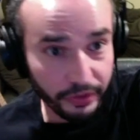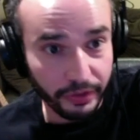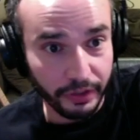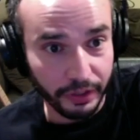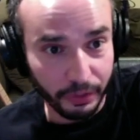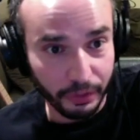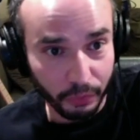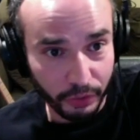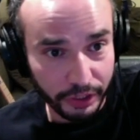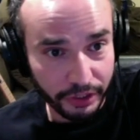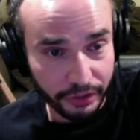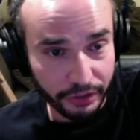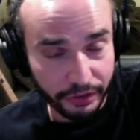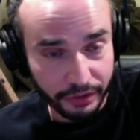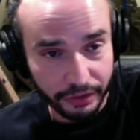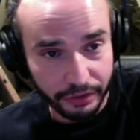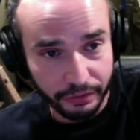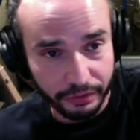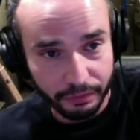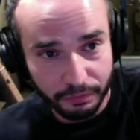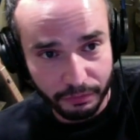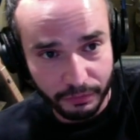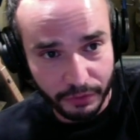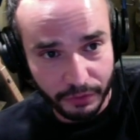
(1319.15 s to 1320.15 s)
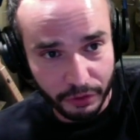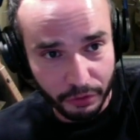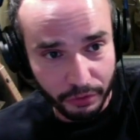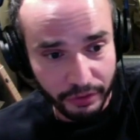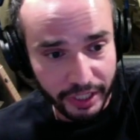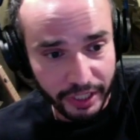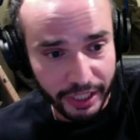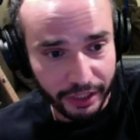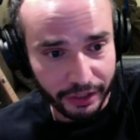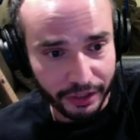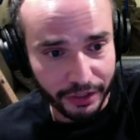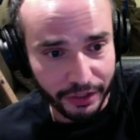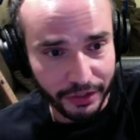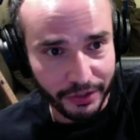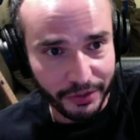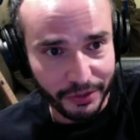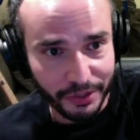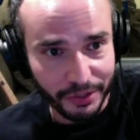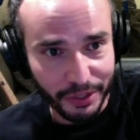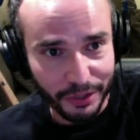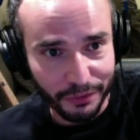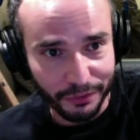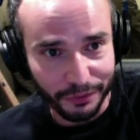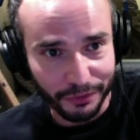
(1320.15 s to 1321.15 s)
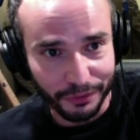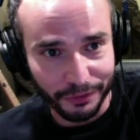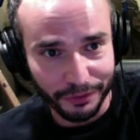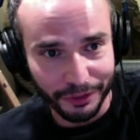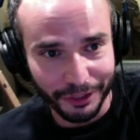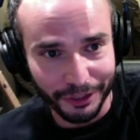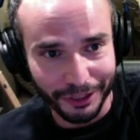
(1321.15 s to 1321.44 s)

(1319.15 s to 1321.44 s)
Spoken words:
in which to do that kind of stuff.